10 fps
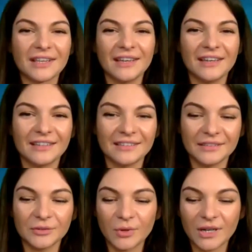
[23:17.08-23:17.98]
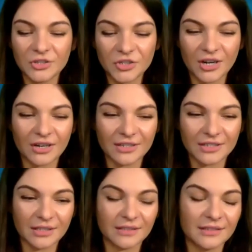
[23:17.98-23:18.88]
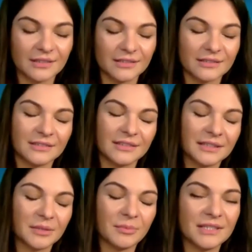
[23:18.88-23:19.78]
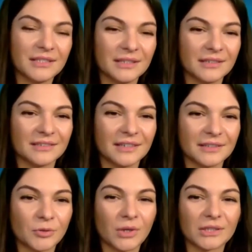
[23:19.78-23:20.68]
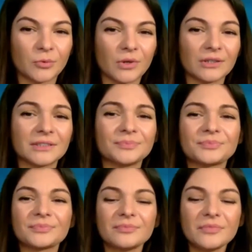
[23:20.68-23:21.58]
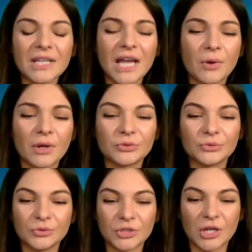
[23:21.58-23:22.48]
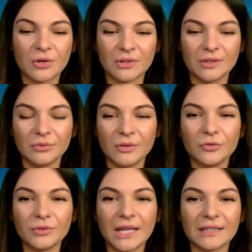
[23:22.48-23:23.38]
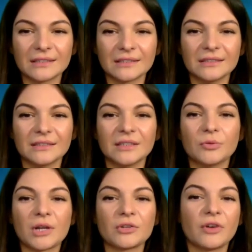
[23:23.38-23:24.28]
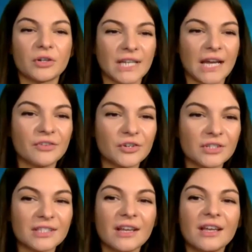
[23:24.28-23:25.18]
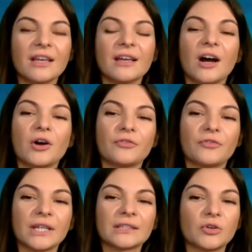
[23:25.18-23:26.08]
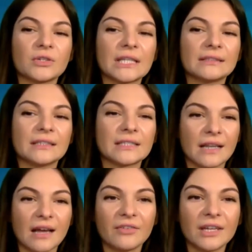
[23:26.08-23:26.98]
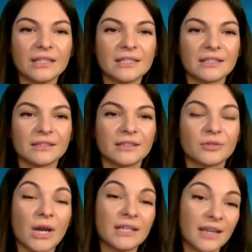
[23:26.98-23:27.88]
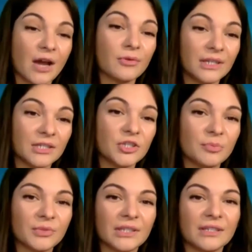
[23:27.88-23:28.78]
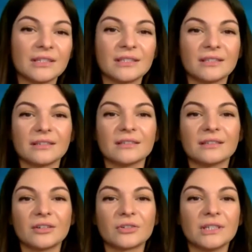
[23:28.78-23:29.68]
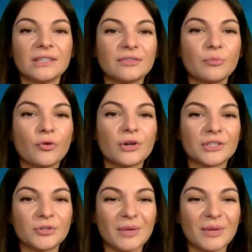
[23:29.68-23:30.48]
and the whale sharks and that amazing underwater world, I want to share with you that one of our divers, our friend Konstantin Slave, it's right now in Egypt. He's on a liverboard trip.